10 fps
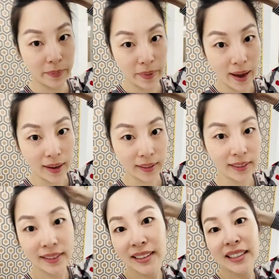I'm back.
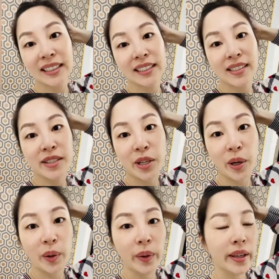
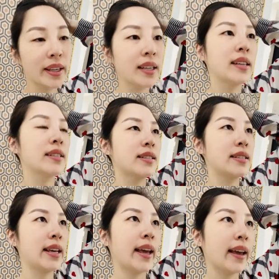So it is
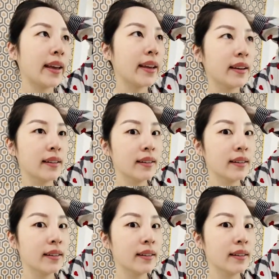day